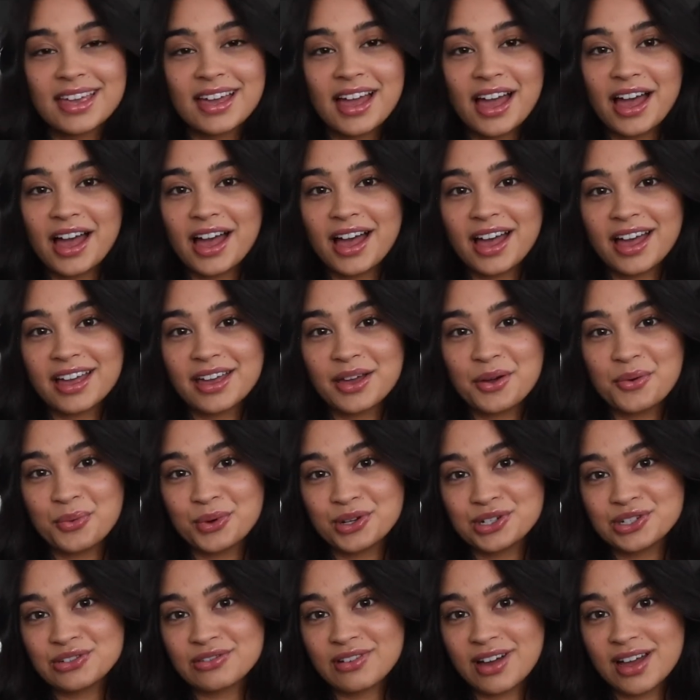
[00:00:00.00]
I
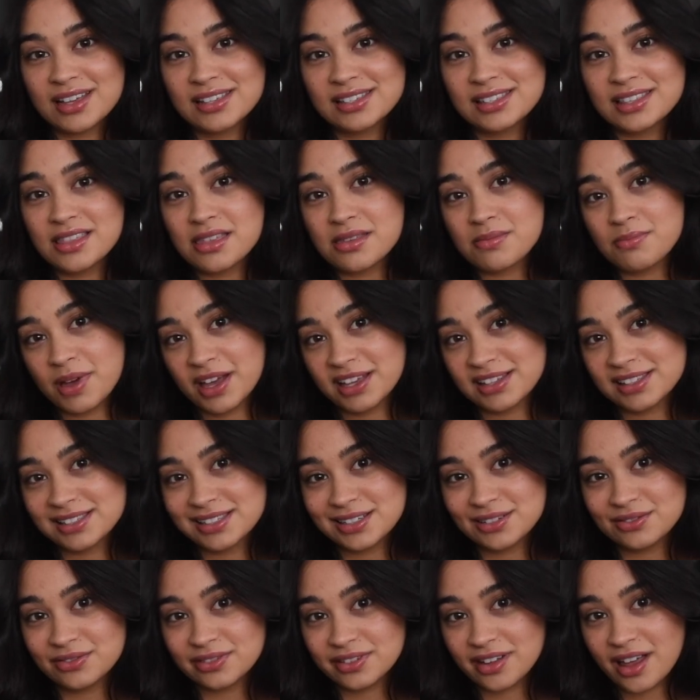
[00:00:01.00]
wish you guys the best
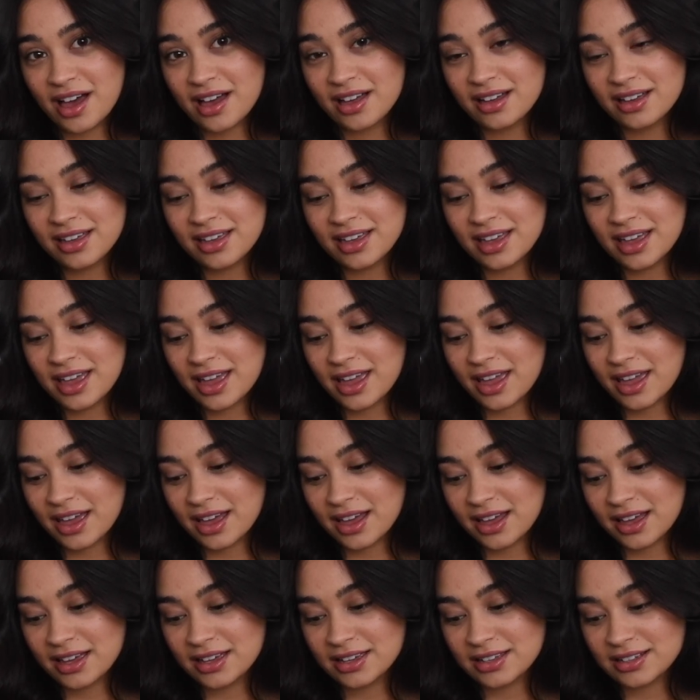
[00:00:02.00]
of luck,
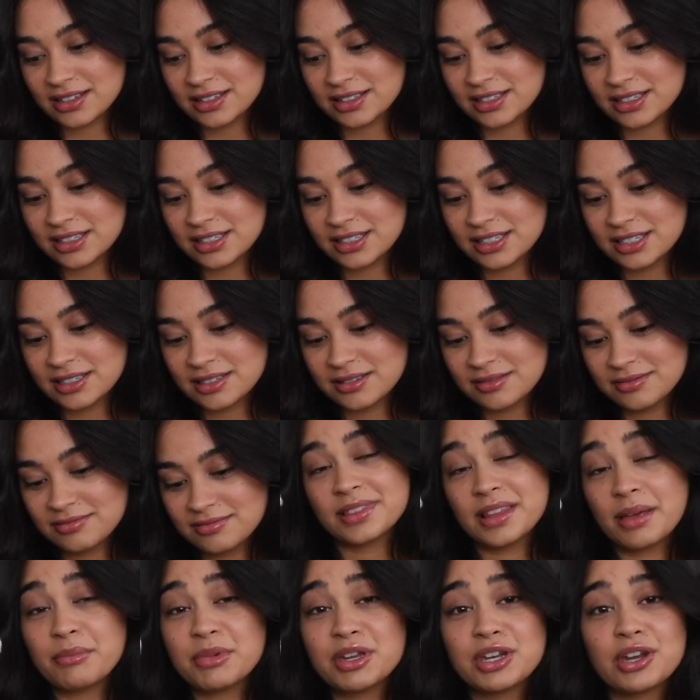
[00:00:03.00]
and
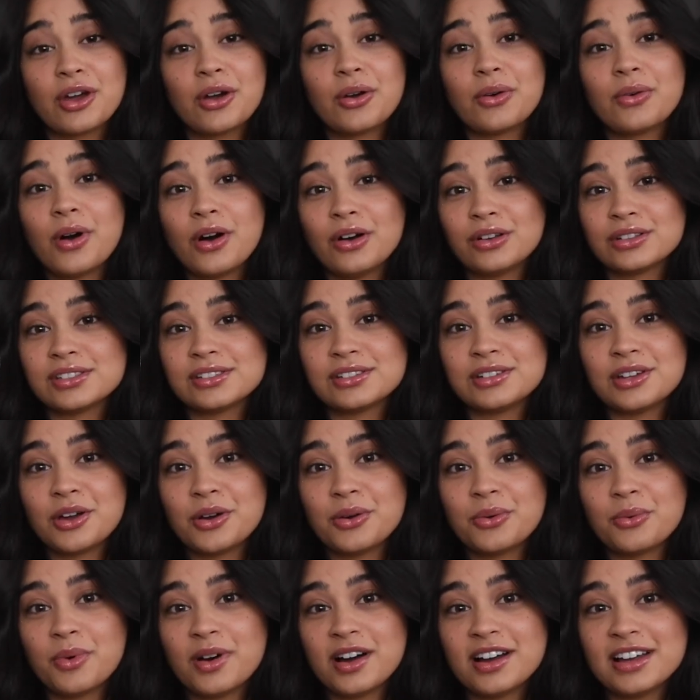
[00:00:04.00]
let me also know
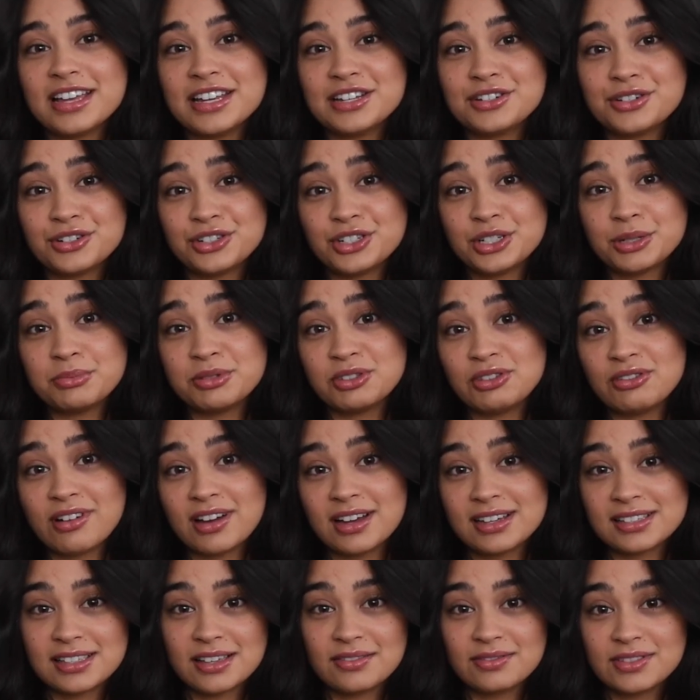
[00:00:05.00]
what internships you
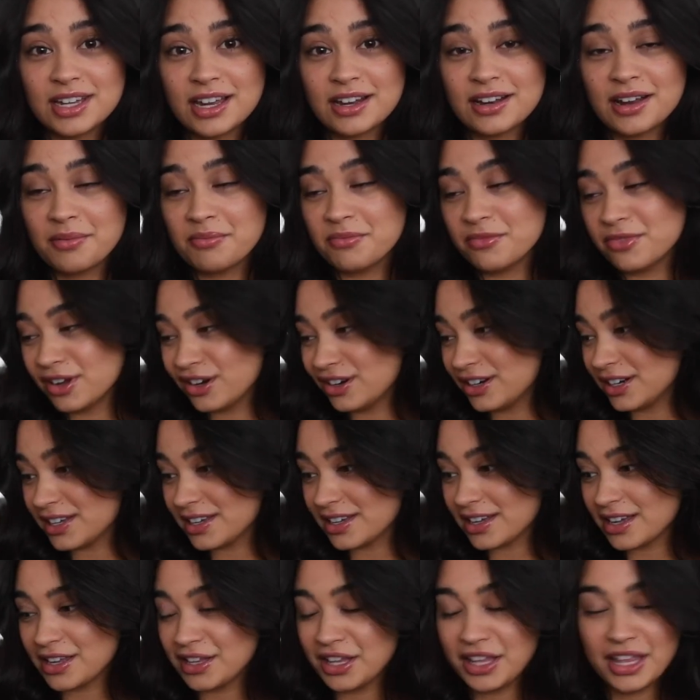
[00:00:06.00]
guys have done. I'm very
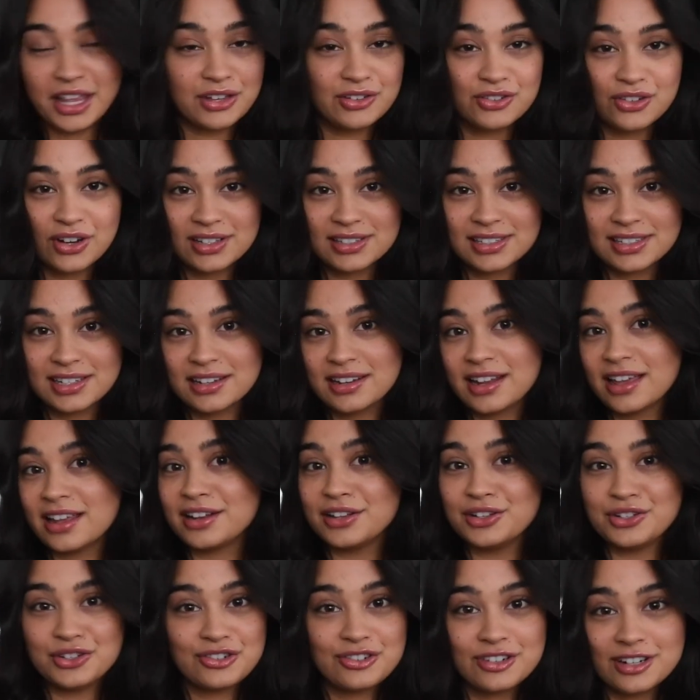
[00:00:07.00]
interested and
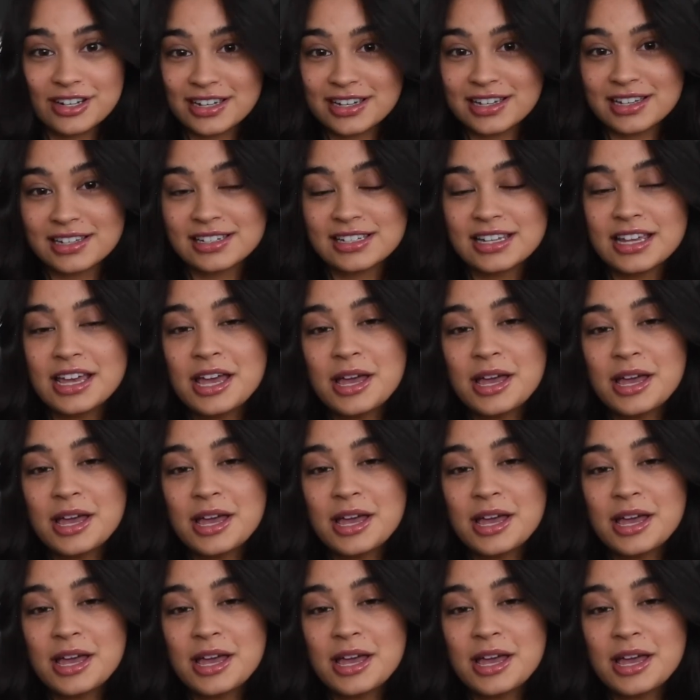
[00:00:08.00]
intrigued.